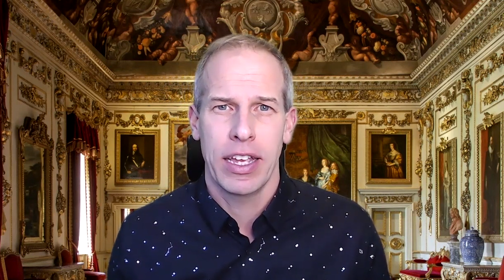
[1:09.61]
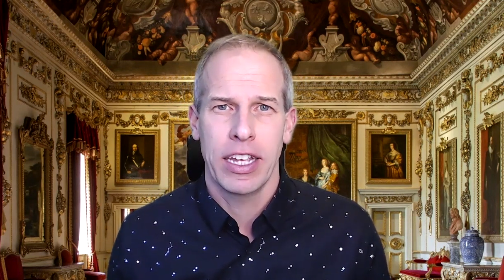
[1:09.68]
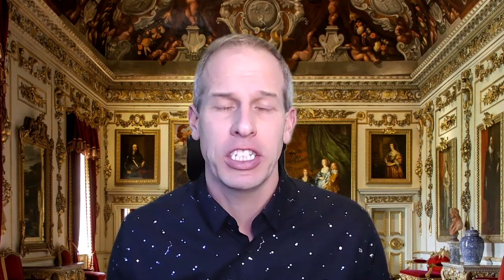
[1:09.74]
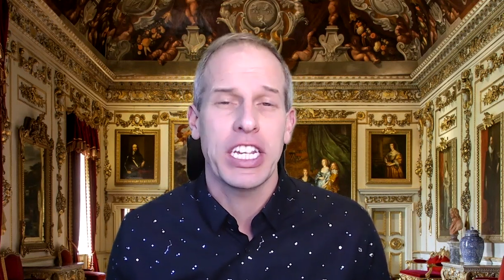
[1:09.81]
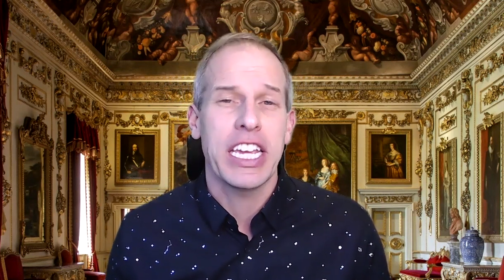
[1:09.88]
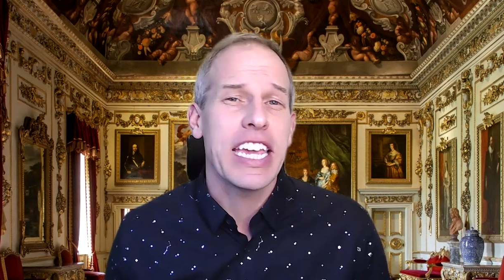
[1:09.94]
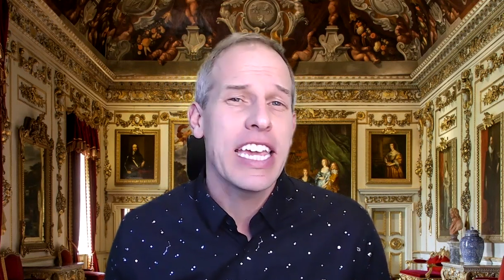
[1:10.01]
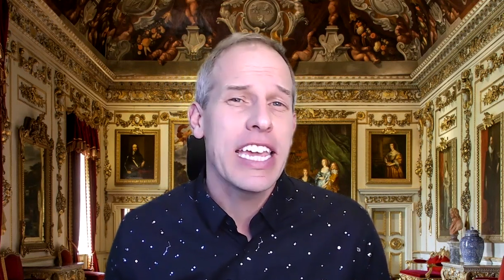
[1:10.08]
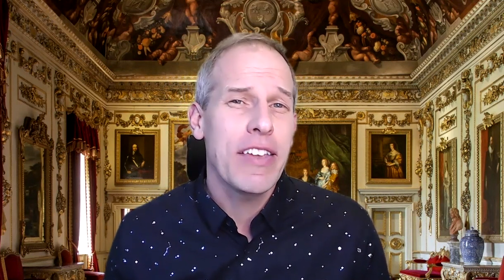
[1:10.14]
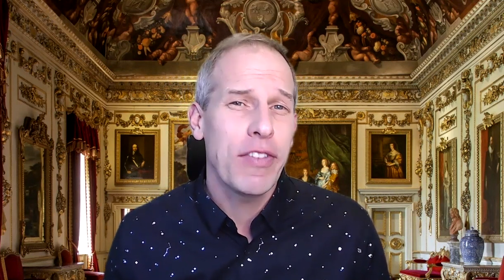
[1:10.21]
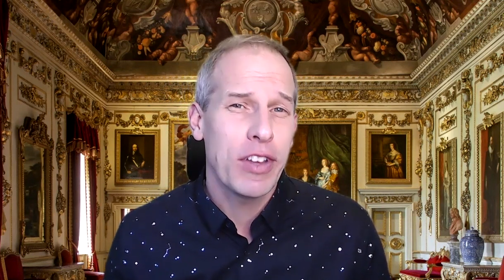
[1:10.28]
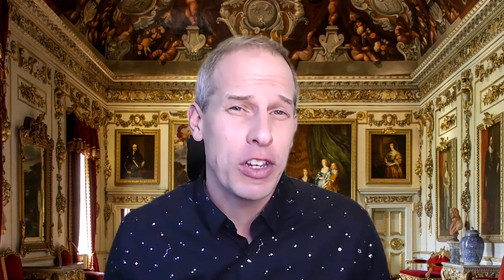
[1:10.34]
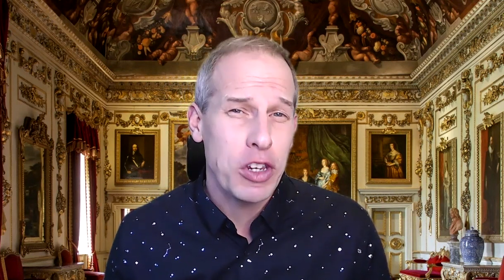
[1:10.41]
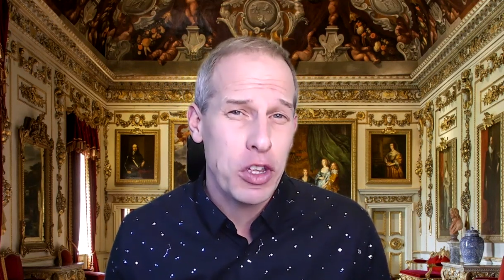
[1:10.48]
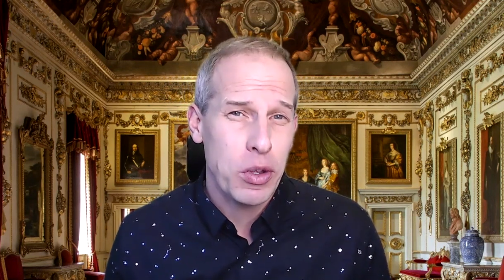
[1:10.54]
She
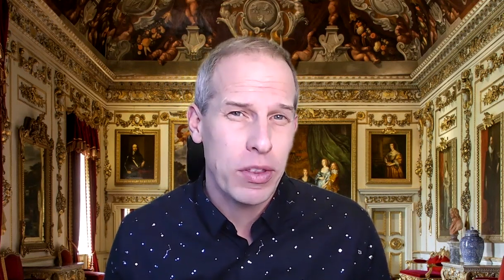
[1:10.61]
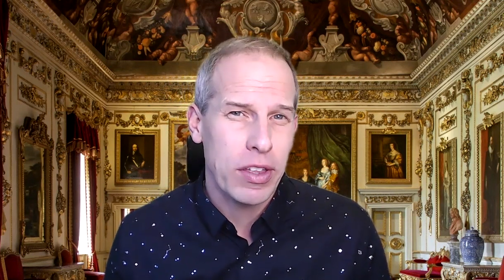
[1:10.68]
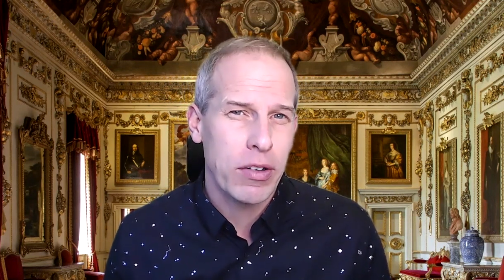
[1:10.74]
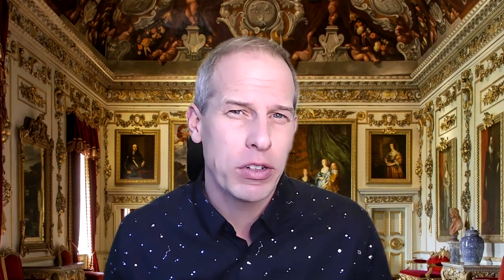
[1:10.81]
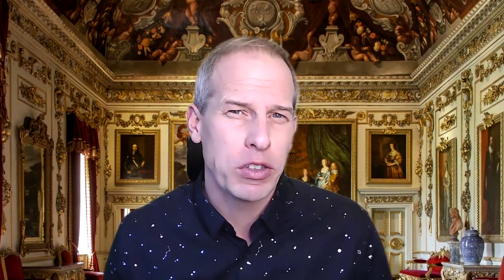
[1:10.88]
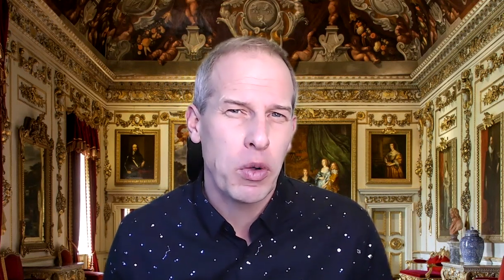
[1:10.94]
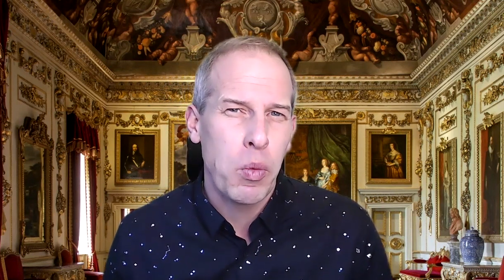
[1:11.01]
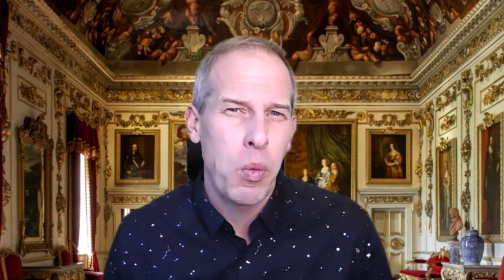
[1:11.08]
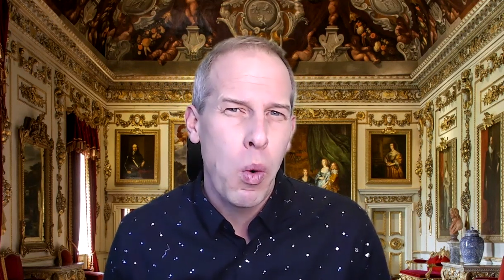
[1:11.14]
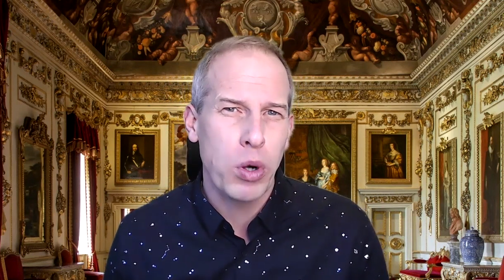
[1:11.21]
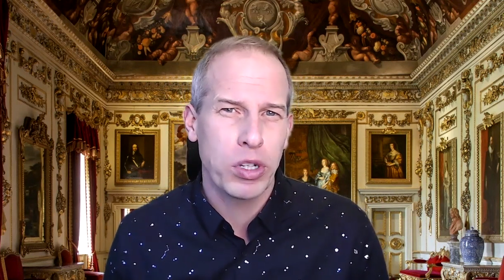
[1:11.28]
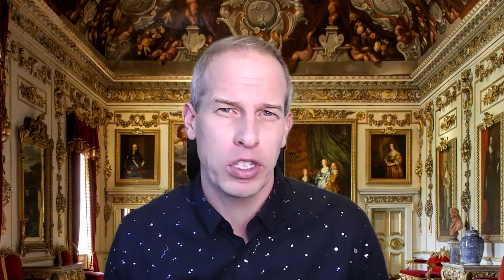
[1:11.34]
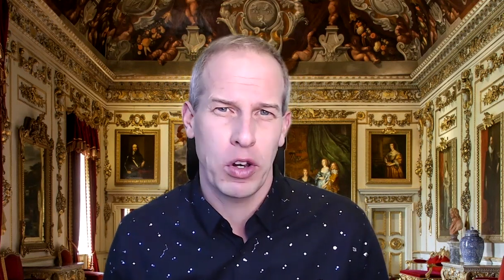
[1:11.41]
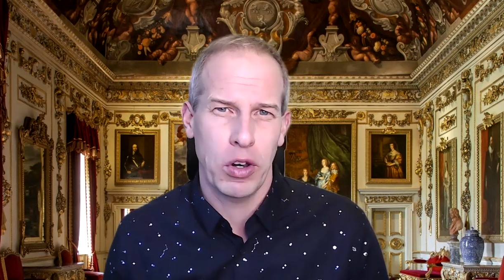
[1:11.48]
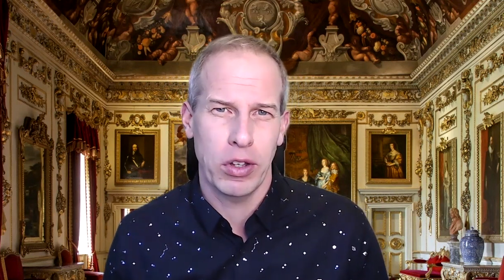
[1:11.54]
even knew there was a
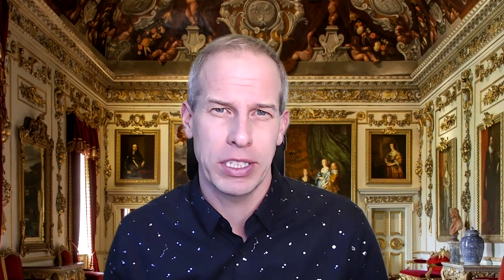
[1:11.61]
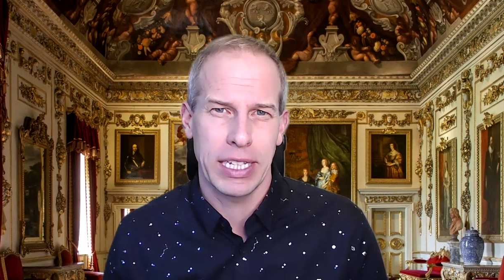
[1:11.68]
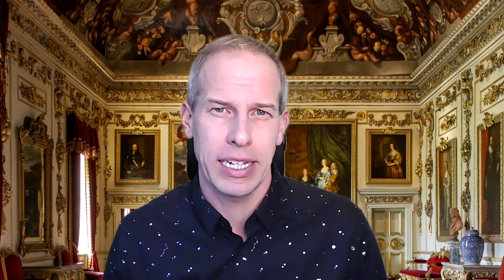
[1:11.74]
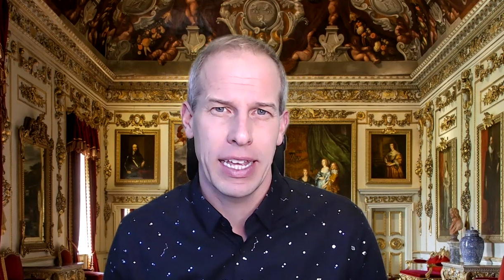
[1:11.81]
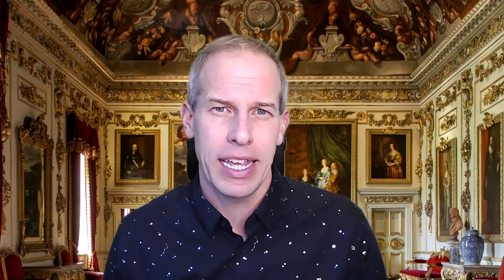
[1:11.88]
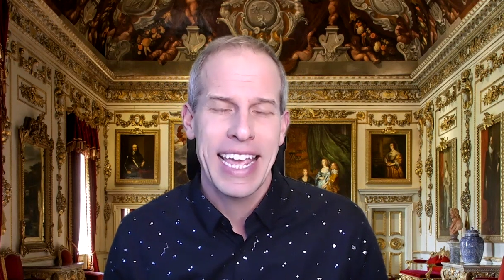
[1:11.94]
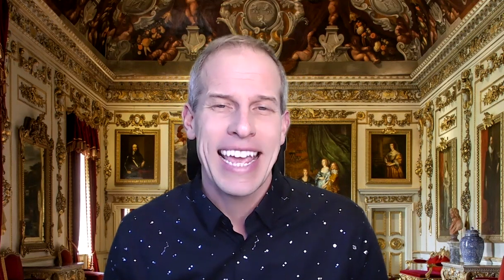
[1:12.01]
water closet